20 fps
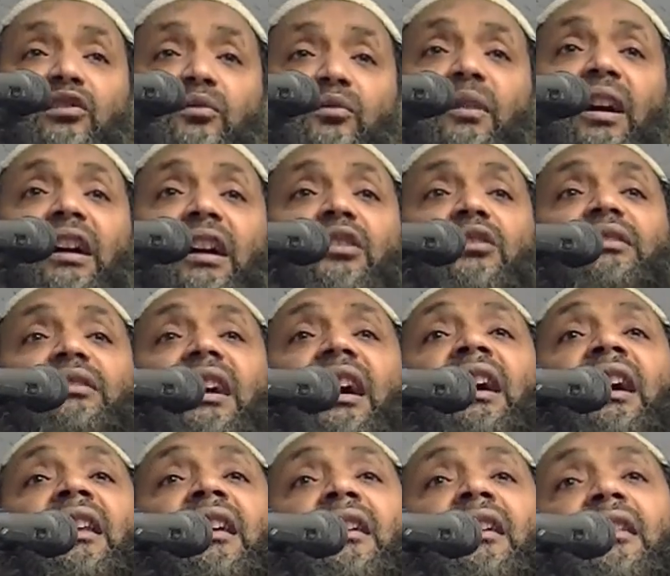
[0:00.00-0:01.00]
subhanahu wa
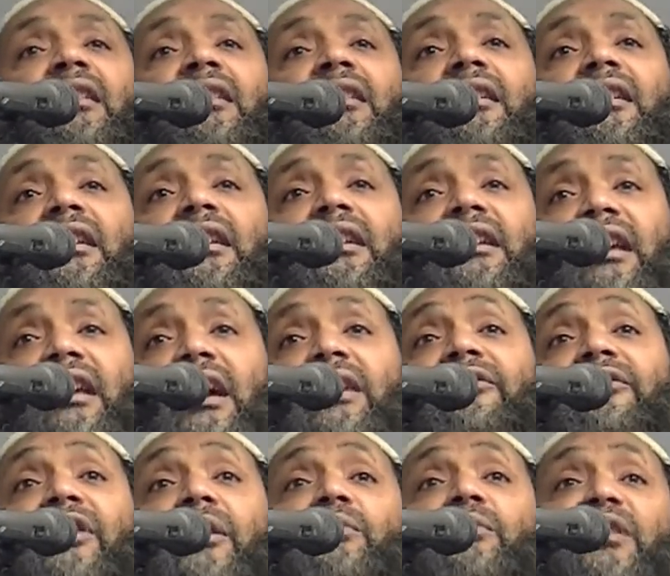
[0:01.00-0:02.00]
ta'ala
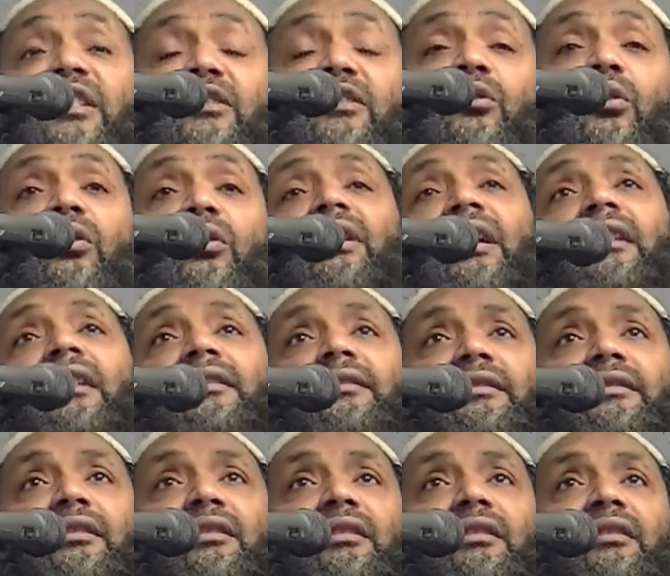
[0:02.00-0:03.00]
gave them this honor.
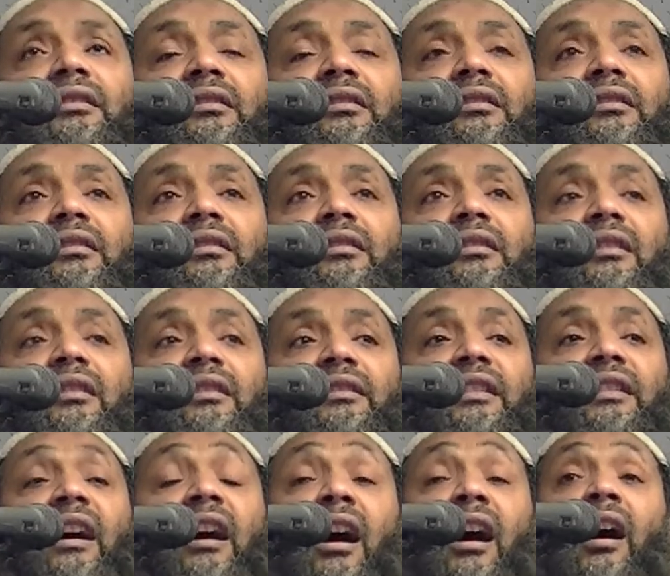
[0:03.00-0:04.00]

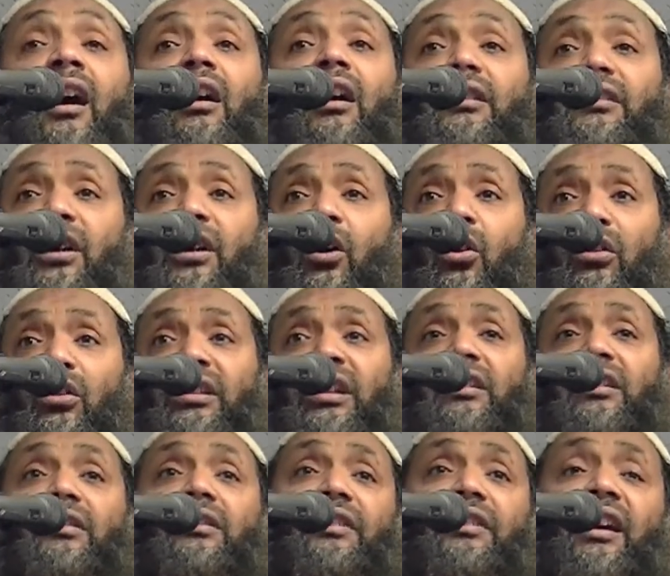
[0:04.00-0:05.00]
The
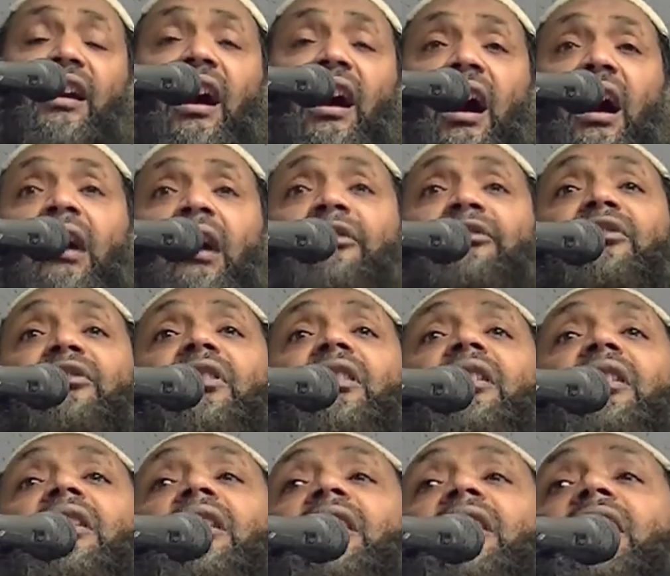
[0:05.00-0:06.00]
honor they have,
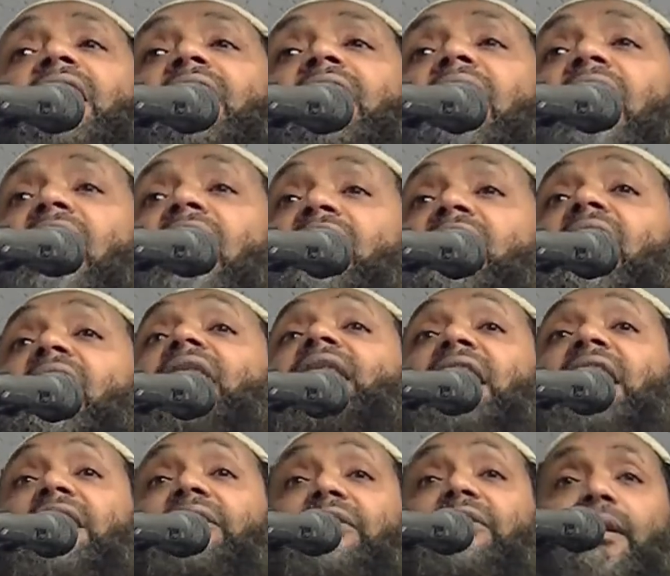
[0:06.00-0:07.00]
Allah
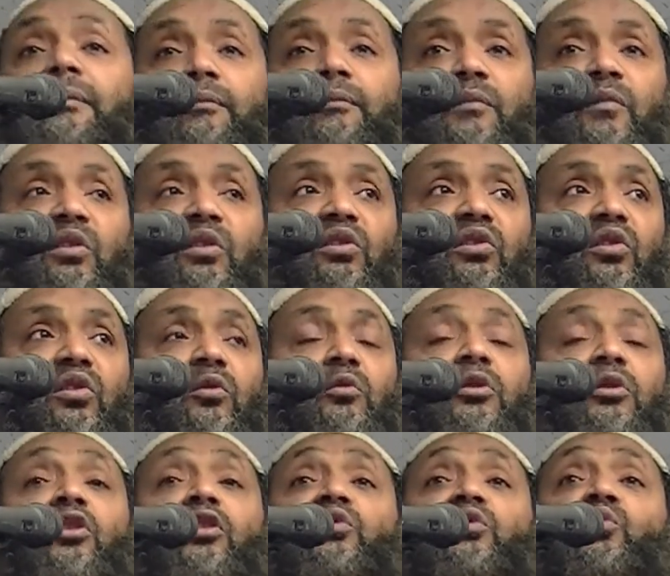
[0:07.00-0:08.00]
gave them. So
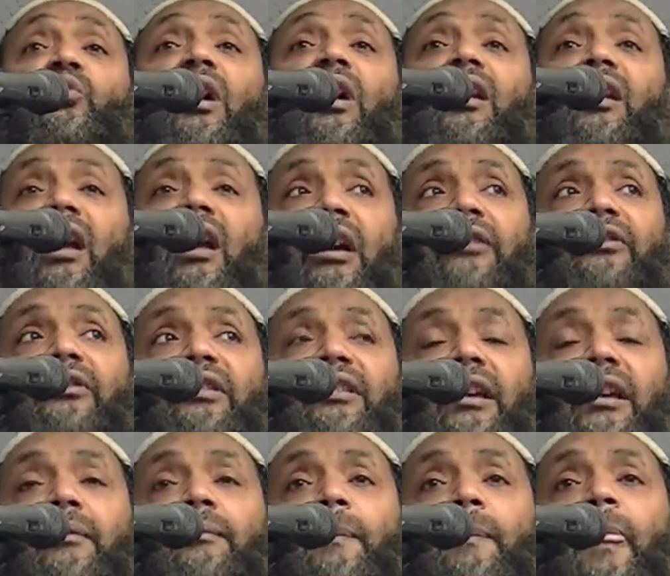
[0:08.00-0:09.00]
because we are loving
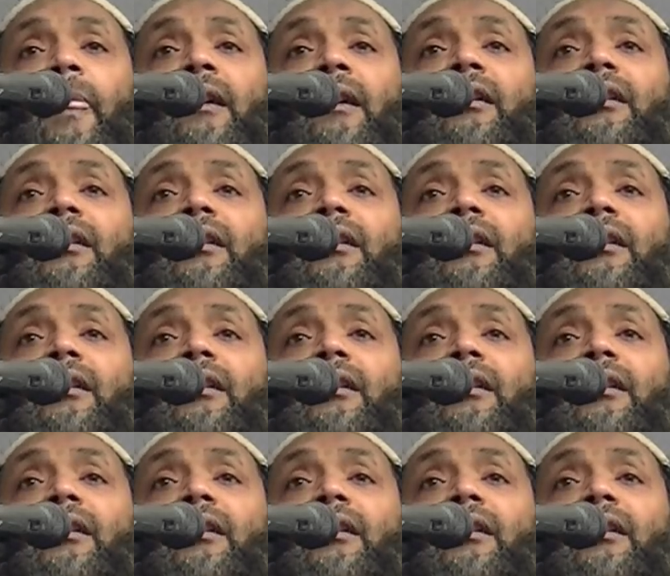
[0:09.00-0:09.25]
them,